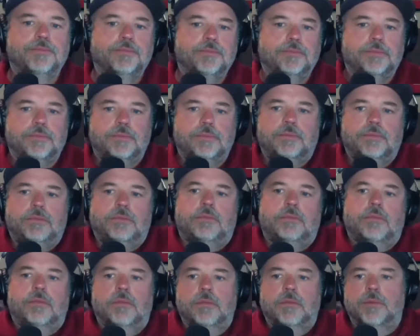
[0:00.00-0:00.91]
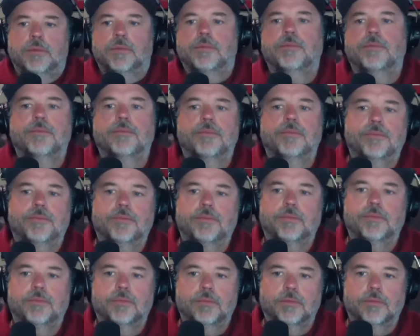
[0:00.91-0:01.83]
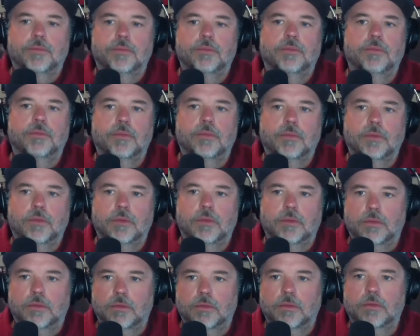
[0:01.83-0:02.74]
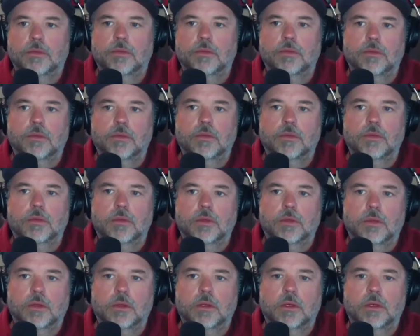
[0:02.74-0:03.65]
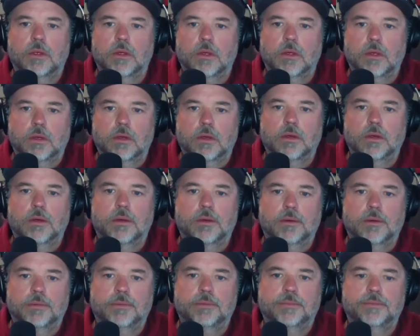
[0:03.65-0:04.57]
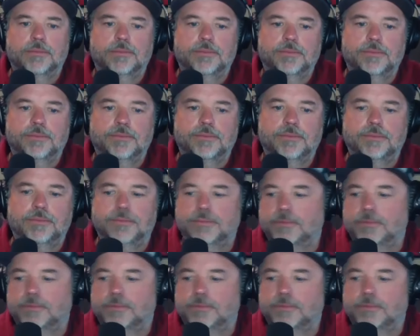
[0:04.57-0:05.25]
No words are spoken by the person on screen.